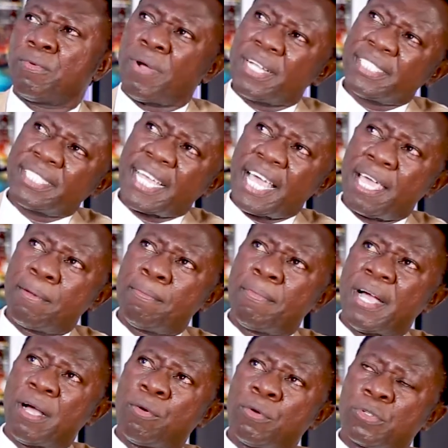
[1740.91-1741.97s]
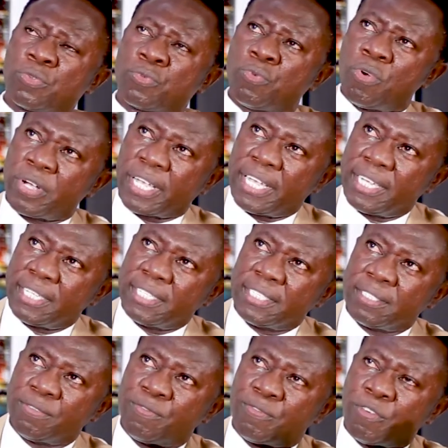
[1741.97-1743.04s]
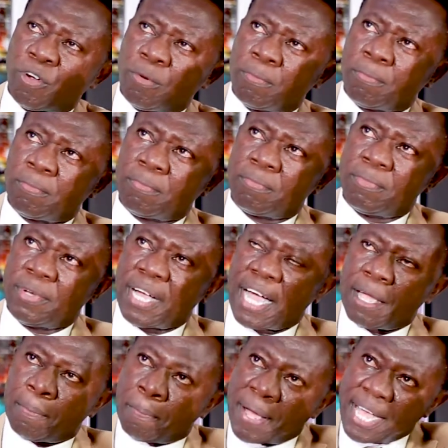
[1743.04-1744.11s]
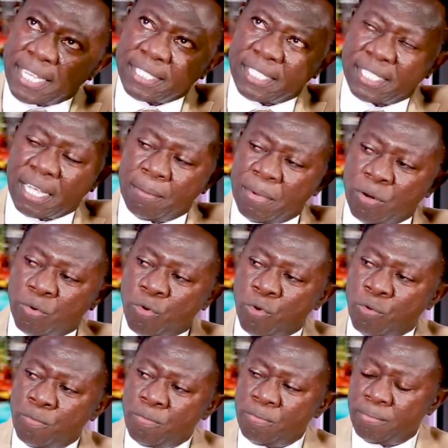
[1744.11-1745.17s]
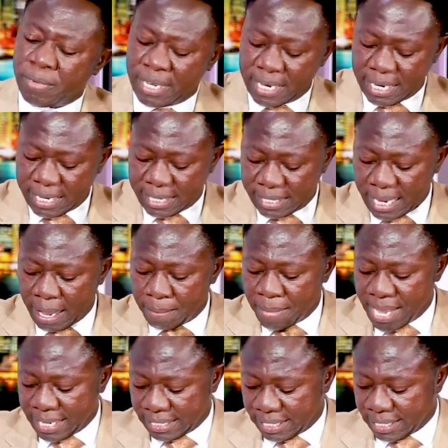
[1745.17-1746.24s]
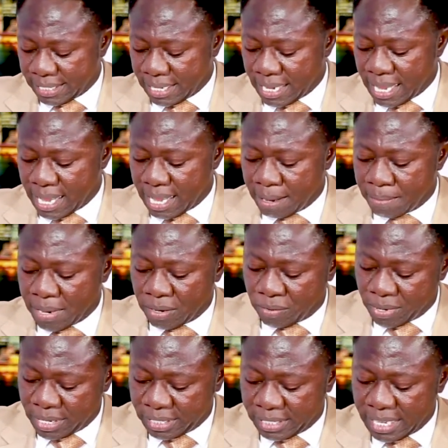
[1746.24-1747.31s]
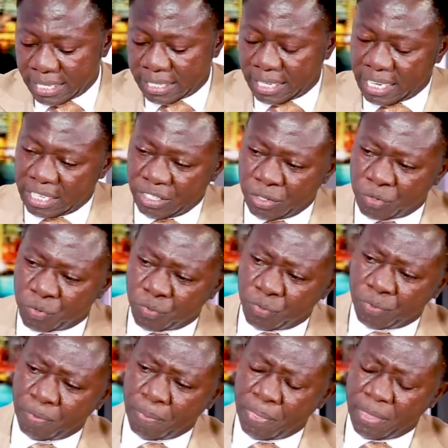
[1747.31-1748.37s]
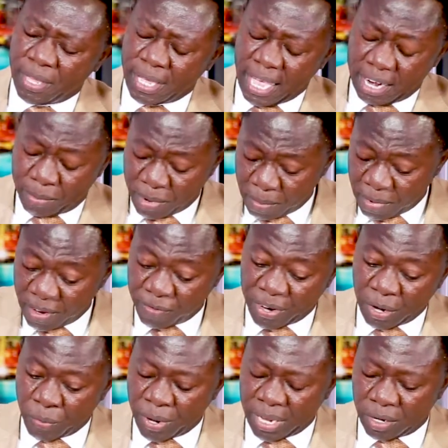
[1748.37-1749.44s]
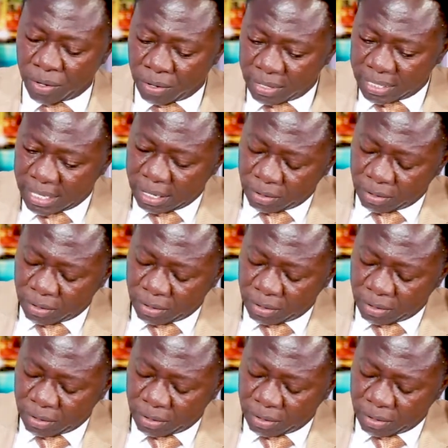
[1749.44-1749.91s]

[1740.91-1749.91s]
one time I was walking from, I passed Amakum and Amas, uh, Mankoetia Secondary School. I remember very well on,